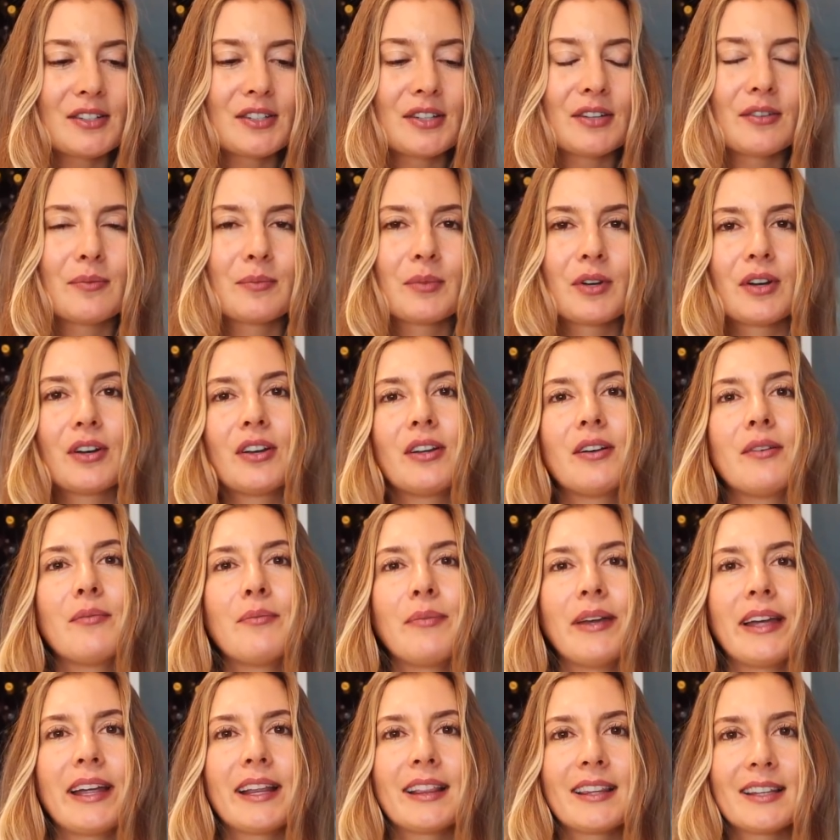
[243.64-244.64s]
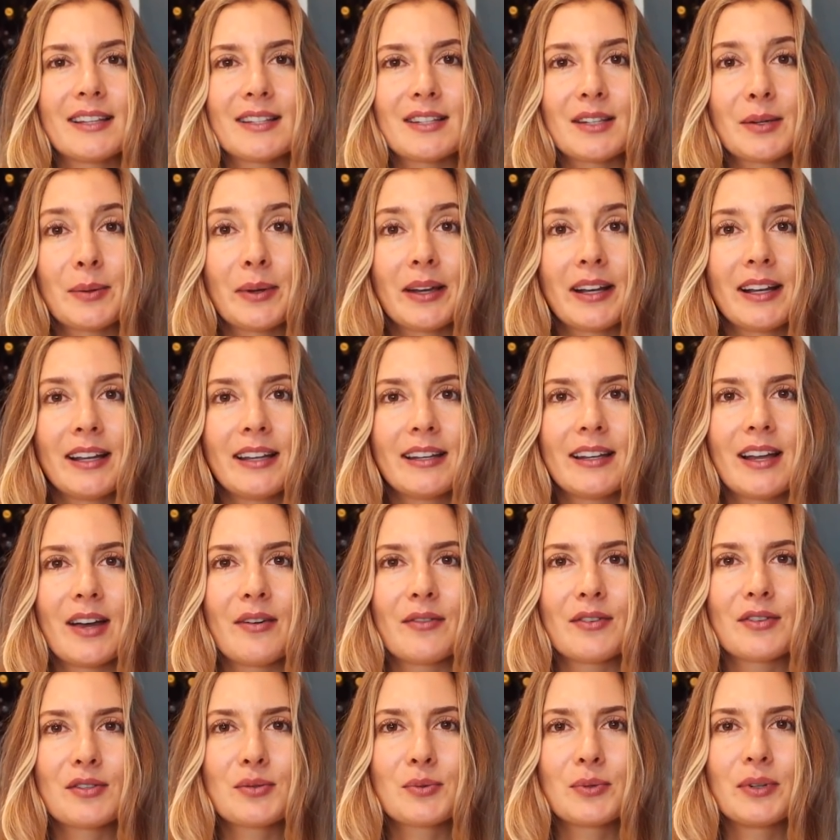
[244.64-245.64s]
So I'm gonna make this quickly
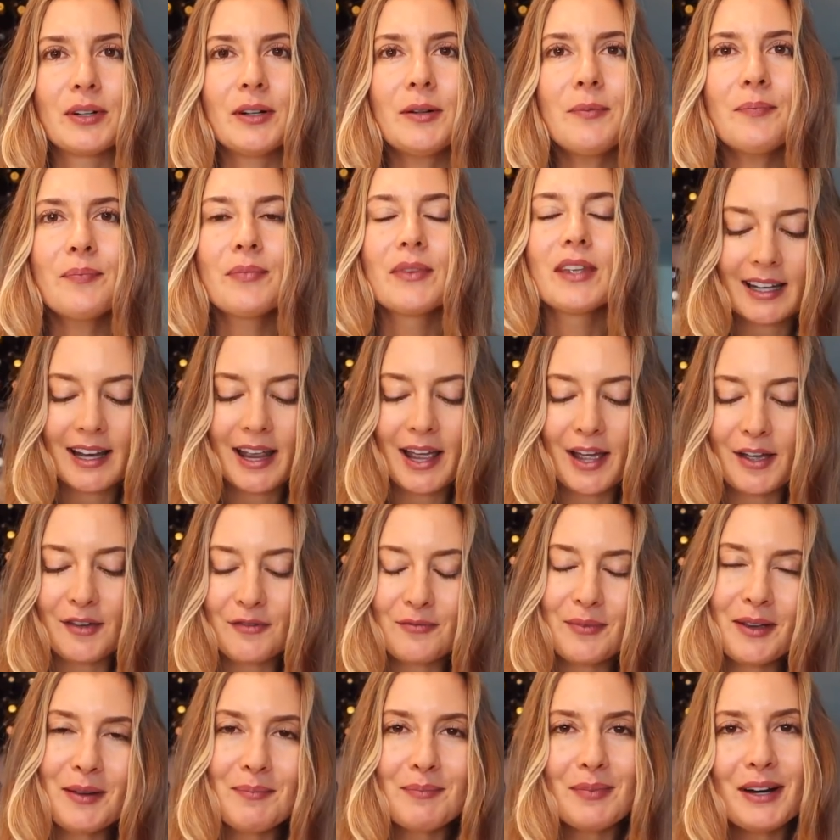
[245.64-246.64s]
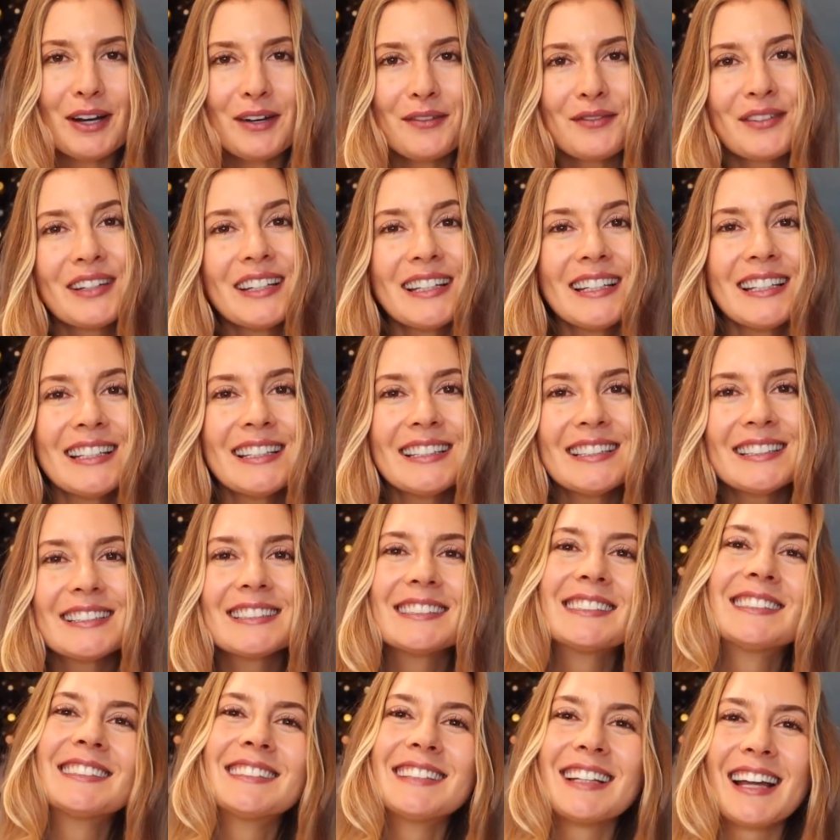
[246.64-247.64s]
now as well and have my breakfast
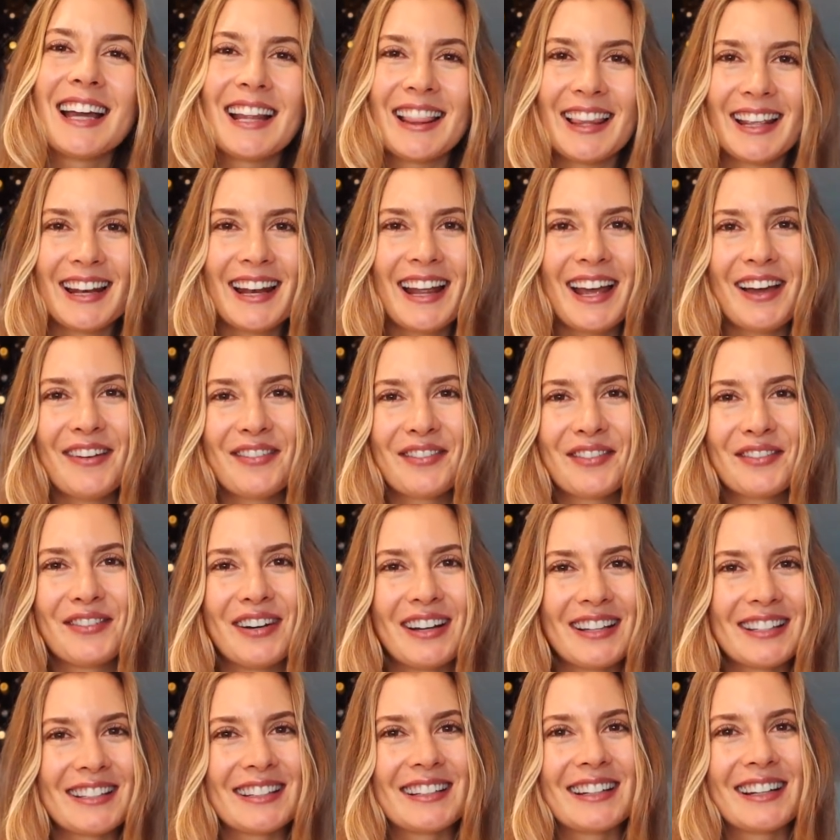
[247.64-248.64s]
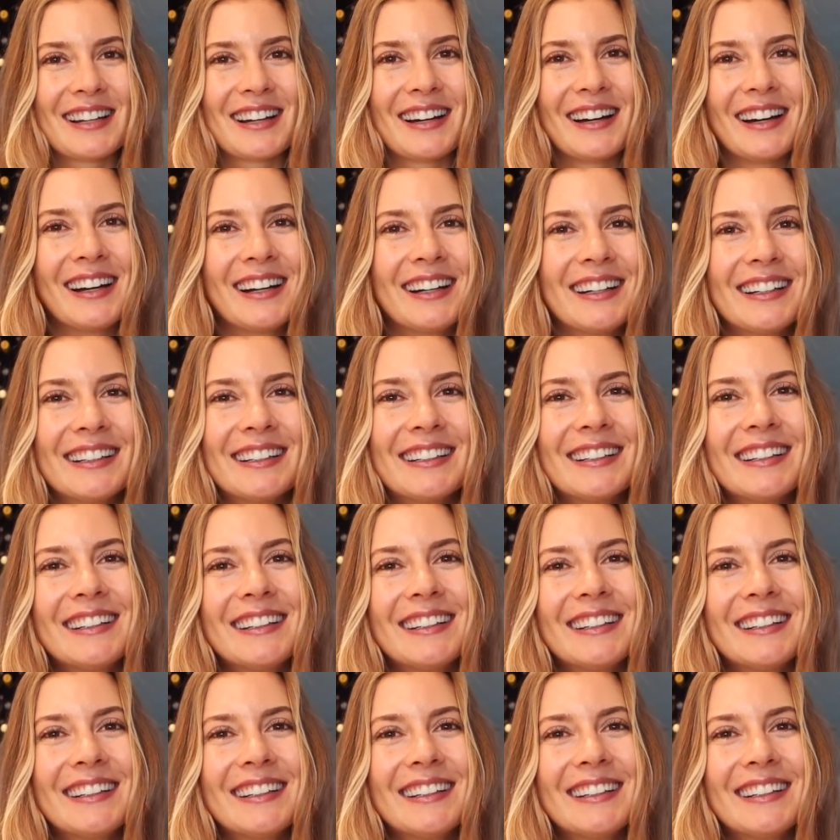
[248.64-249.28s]
and then have the rest in the car.